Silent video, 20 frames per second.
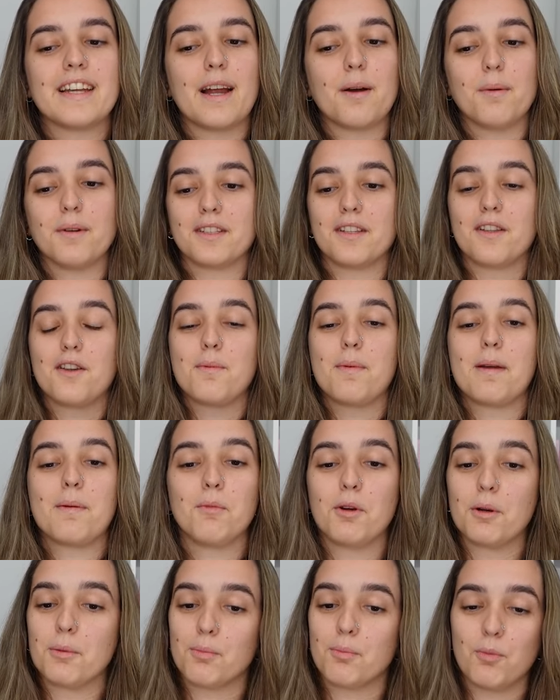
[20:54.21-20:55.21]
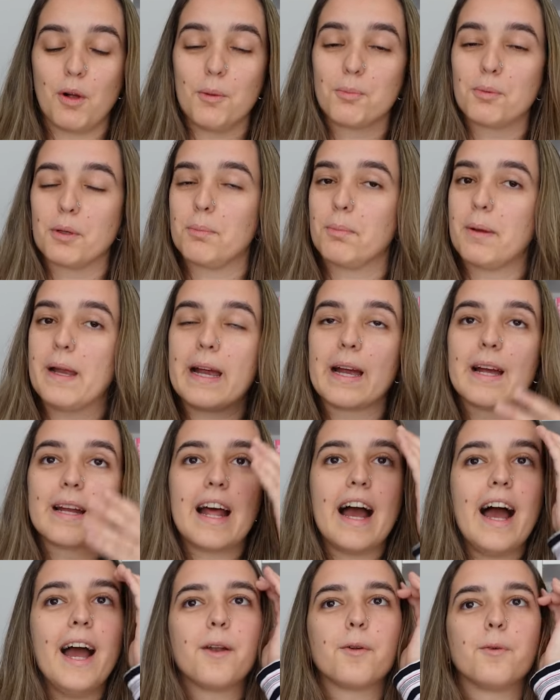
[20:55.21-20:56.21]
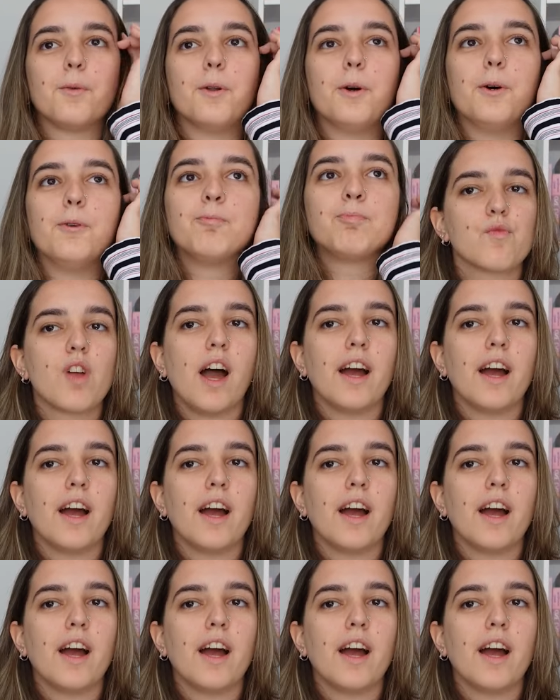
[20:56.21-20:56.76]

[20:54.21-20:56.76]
I was a little bit more well prepared. I don't know.